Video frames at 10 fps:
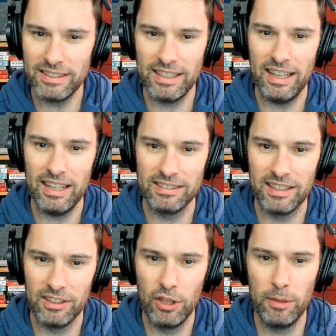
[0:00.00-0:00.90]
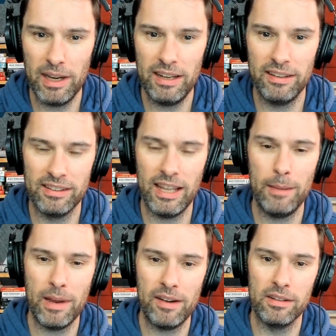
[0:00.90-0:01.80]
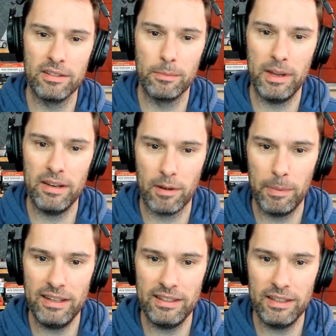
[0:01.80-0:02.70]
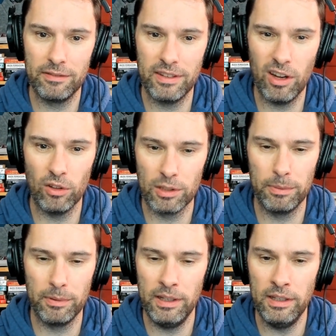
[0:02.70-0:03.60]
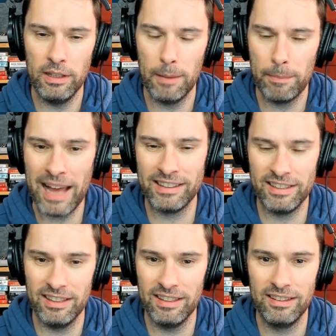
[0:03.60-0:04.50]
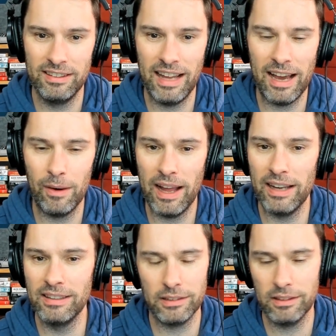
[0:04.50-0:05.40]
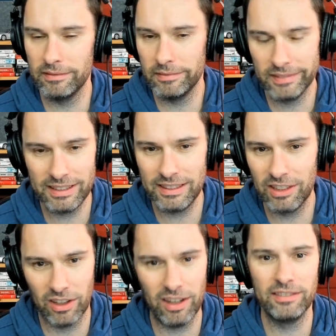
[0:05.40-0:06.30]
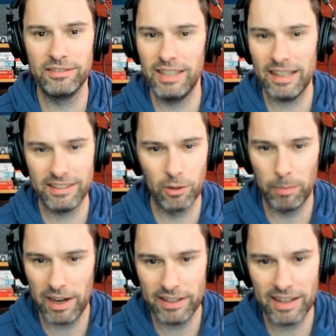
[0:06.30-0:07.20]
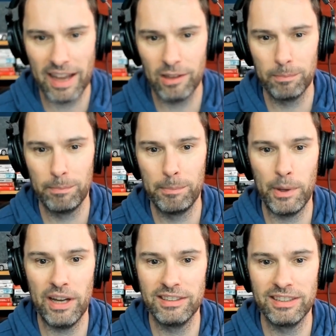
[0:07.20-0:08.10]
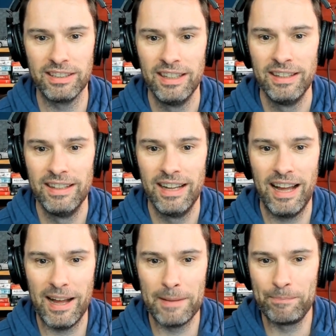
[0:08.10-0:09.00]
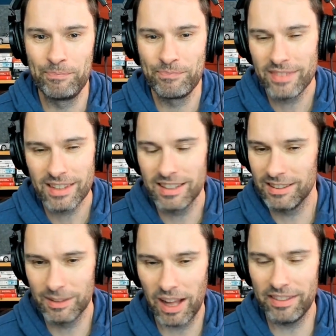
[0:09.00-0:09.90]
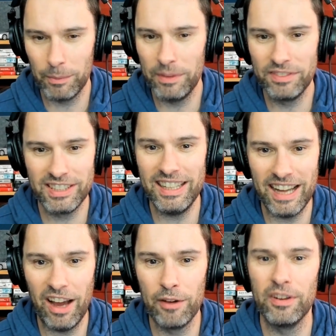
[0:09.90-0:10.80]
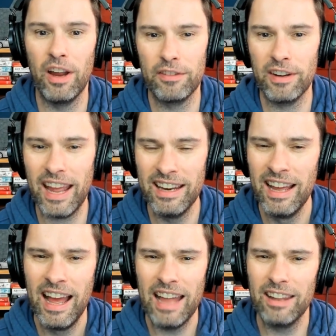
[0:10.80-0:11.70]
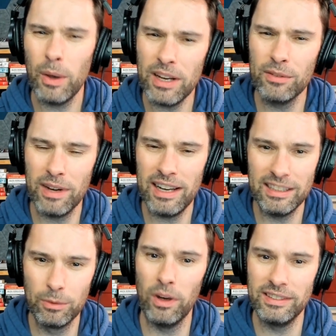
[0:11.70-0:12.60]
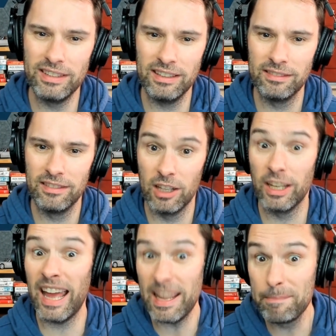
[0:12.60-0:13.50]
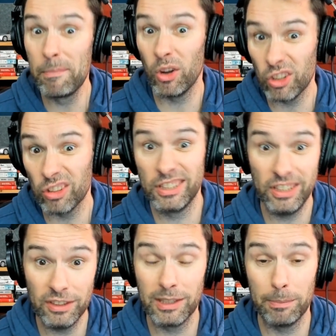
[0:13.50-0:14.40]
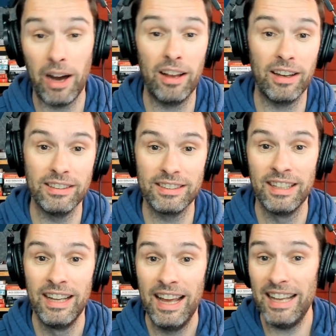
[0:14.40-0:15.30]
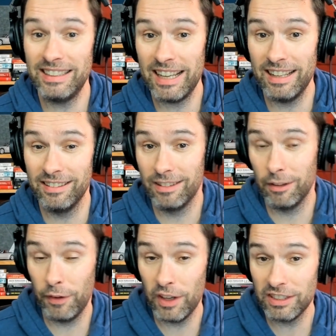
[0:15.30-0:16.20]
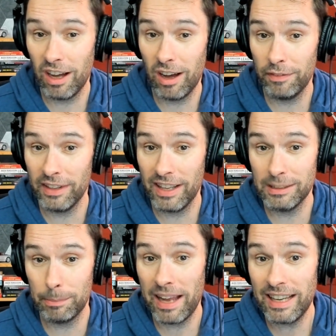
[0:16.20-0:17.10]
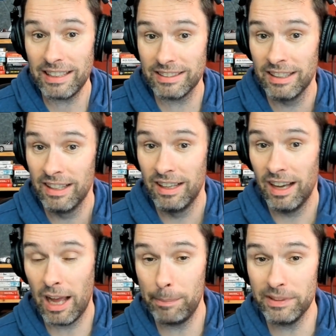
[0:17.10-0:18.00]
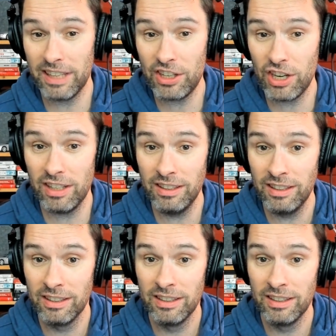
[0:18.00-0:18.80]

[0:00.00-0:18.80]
seeing is that too many of the same errors are being repeated for it not to be a pattern now. And this is not a tactical breakdown, but I think we've seen it over and over again. And the question really is, what is the game model, to use the parlance? Is it the first half against Palace, high possession,